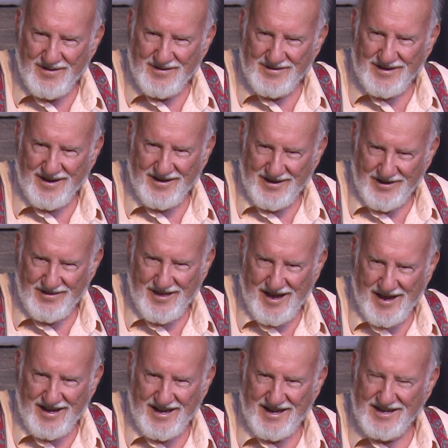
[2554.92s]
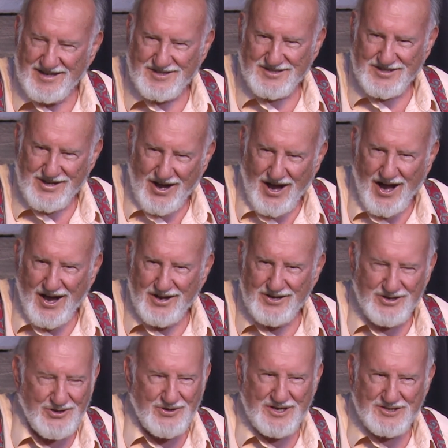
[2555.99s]
Now hear that. It is God
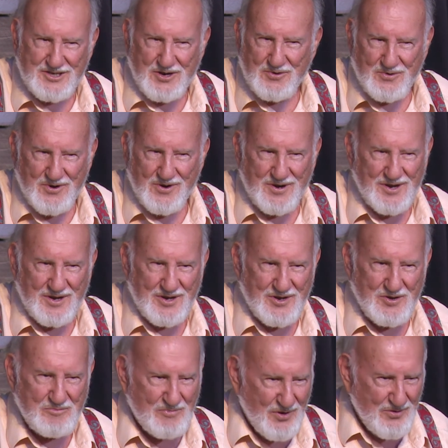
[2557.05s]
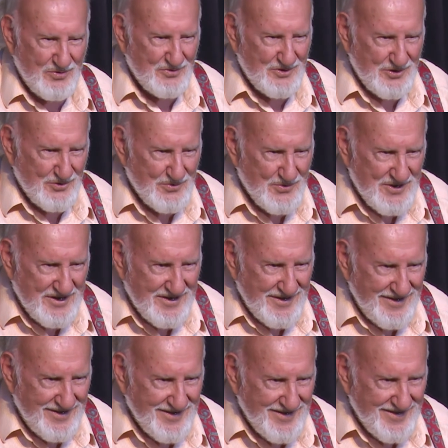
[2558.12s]
who is at work in you, both to
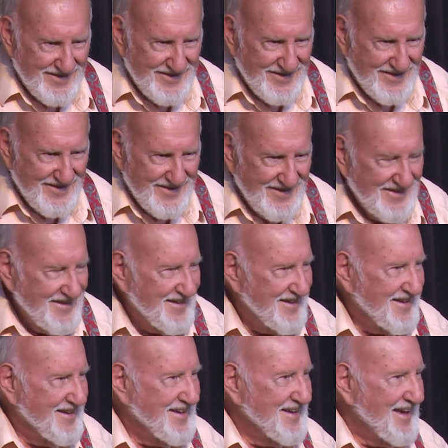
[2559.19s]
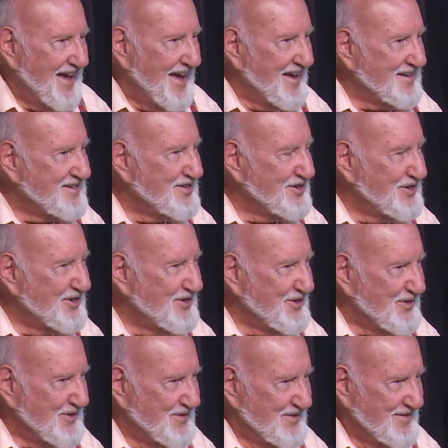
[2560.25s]
will and to
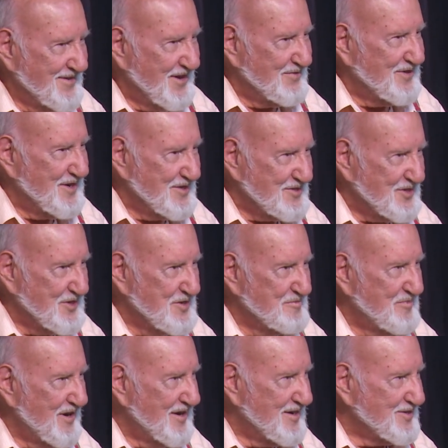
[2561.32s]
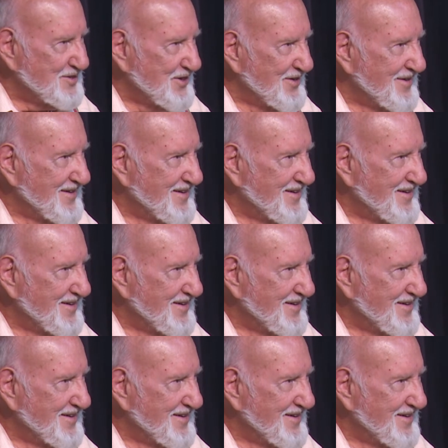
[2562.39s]
do of his good pleasure.